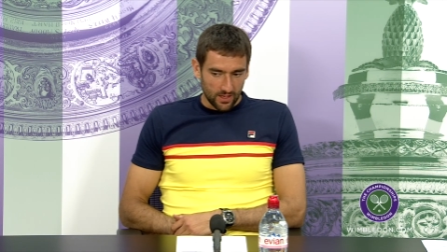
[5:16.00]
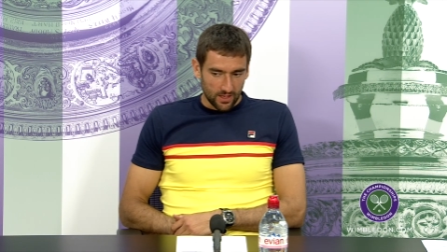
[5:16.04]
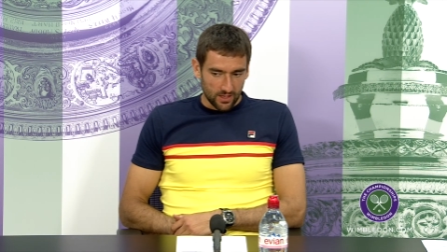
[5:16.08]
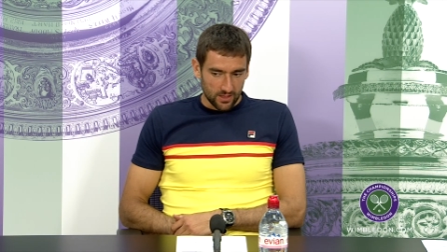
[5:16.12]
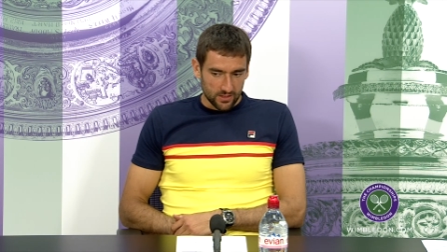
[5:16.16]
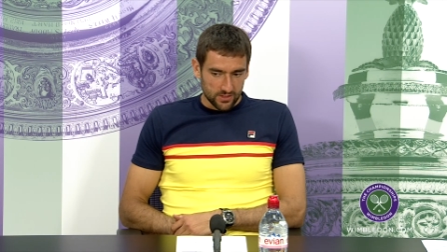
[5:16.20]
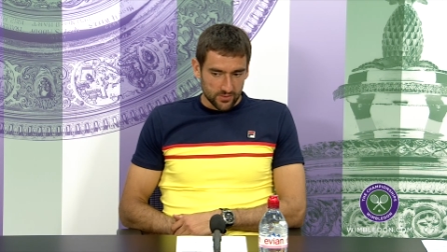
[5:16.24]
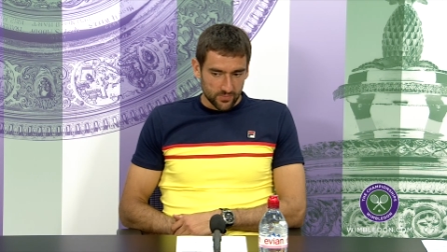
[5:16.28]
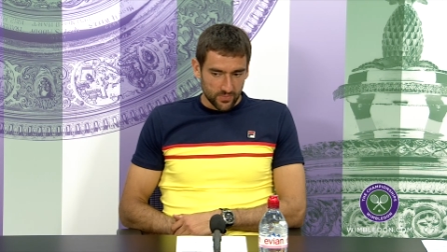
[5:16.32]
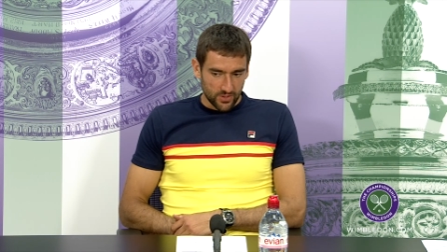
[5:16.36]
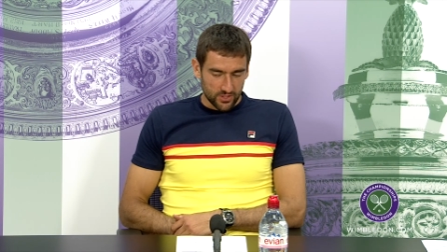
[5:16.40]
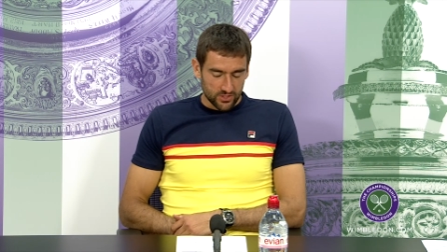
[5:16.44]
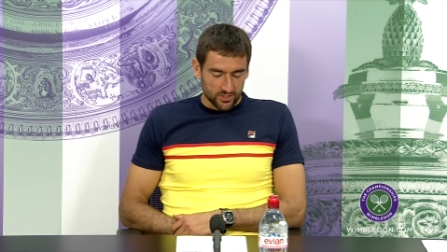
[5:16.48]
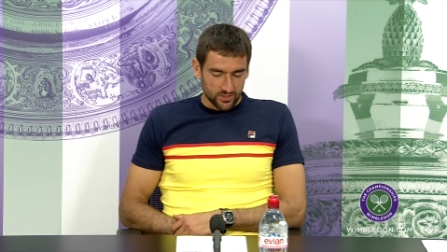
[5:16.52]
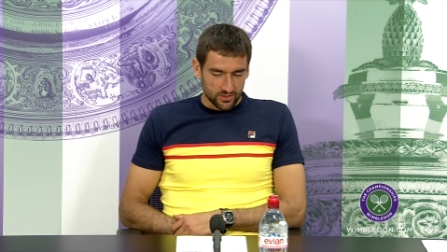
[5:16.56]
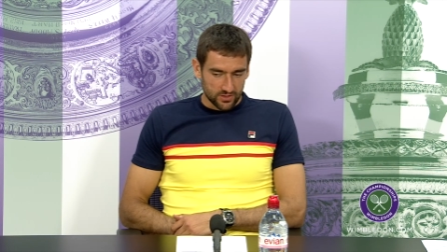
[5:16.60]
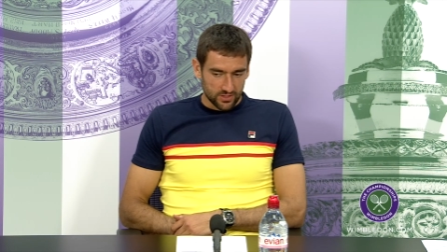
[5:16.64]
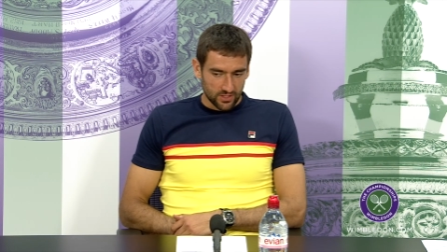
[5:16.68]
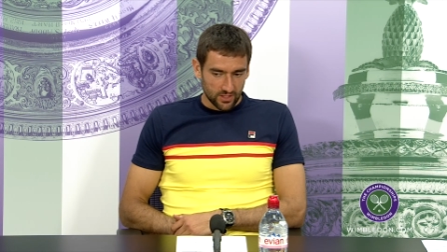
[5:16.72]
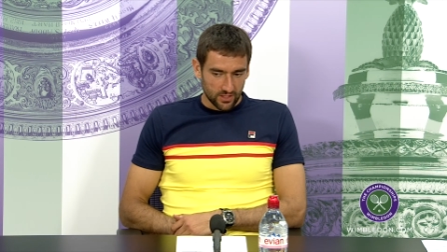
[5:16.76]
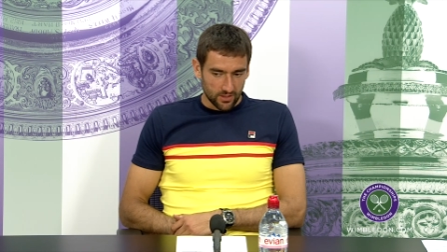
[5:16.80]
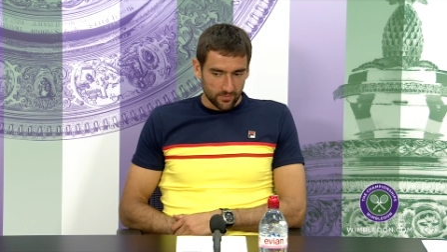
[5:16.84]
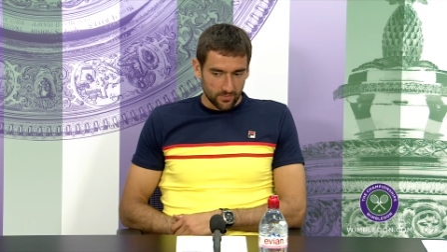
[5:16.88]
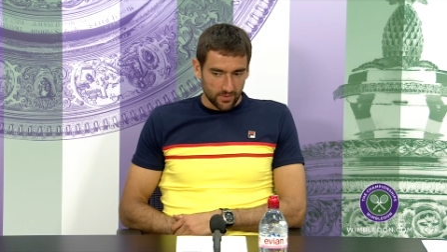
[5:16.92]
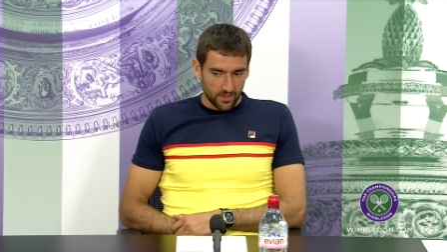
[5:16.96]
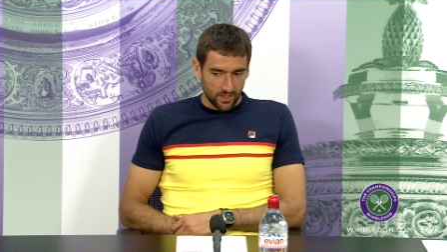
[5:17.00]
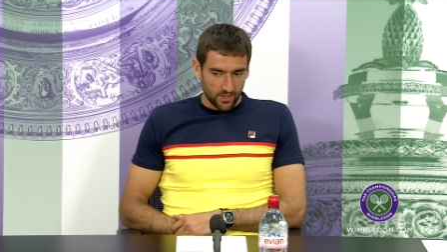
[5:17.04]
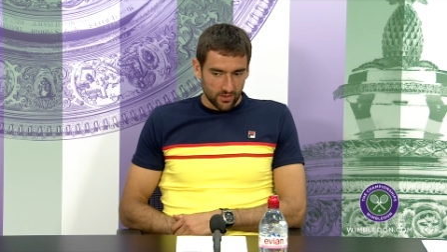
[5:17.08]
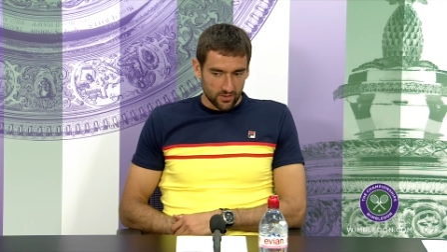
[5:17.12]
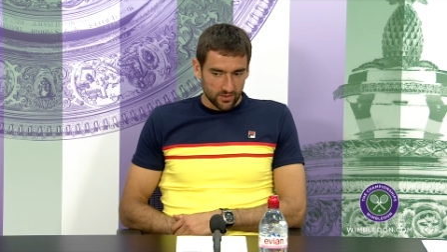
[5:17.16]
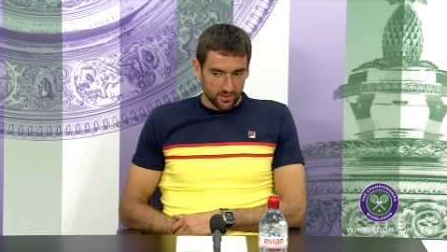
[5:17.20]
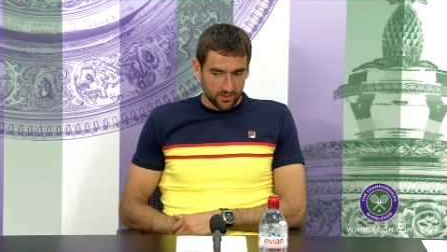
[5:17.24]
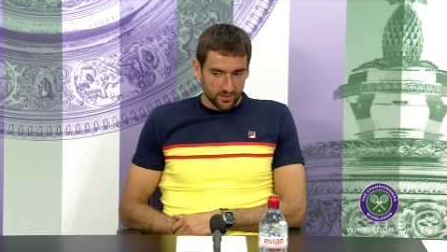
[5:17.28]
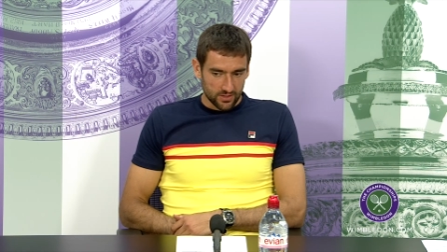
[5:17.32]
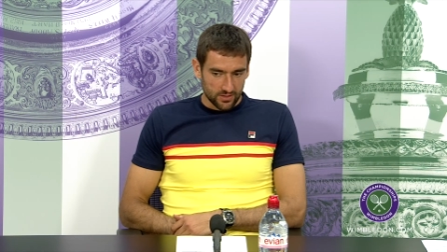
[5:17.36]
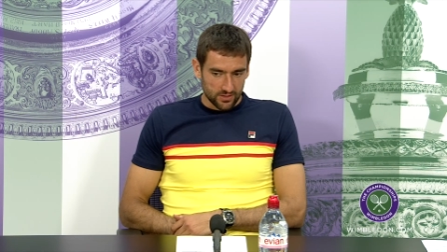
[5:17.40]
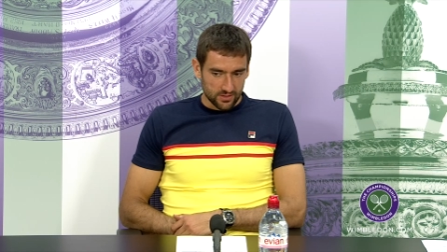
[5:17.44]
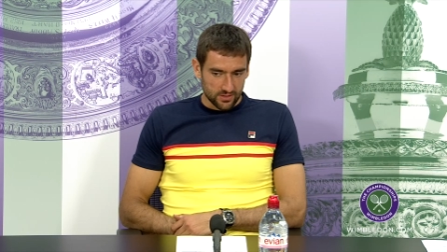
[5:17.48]
Special thing about
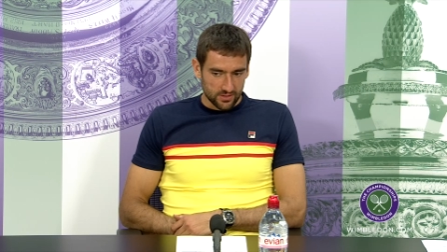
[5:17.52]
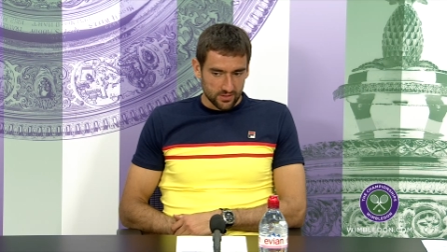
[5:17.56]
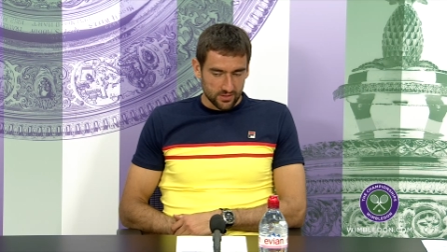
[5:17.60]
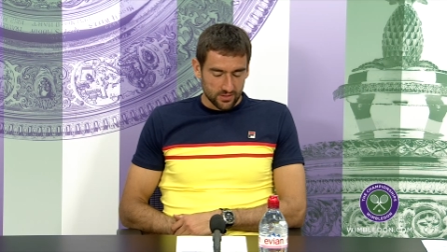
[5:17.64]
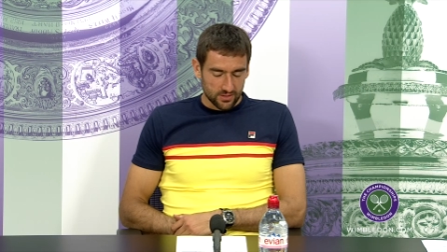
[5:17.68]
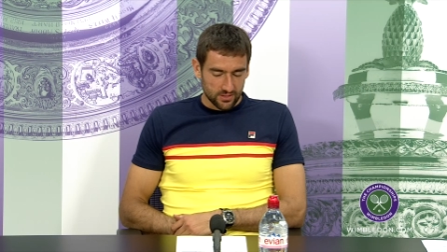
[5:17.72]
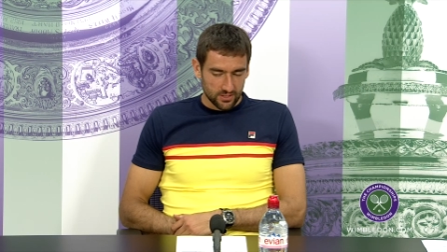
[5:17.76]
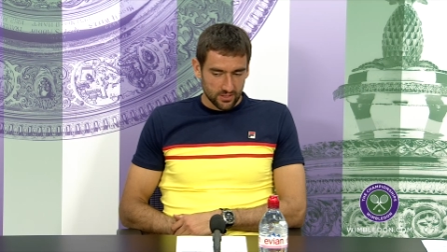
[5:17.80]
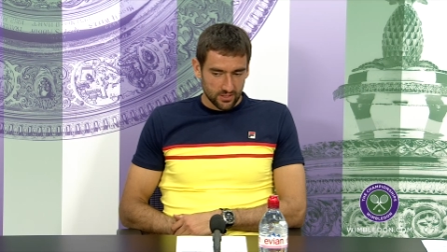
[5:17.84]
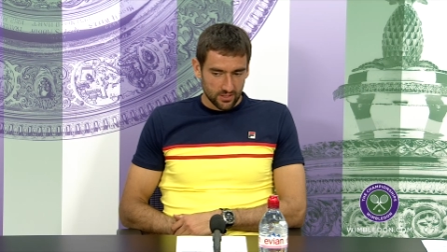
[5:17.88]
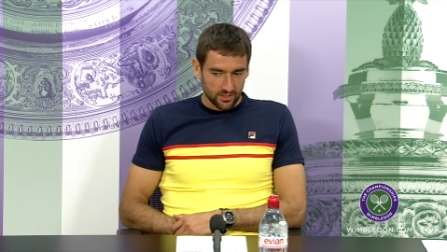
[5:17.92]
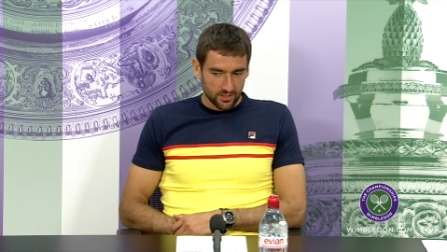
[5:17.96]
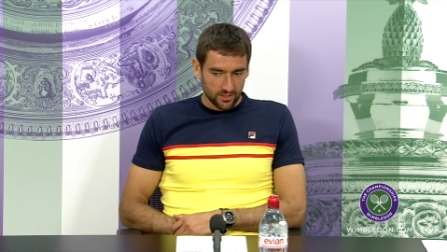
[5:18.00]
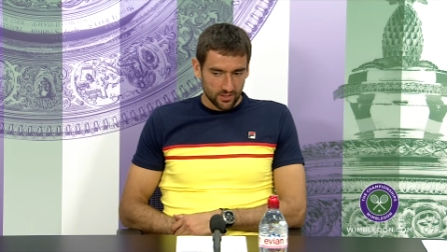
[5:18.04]
it is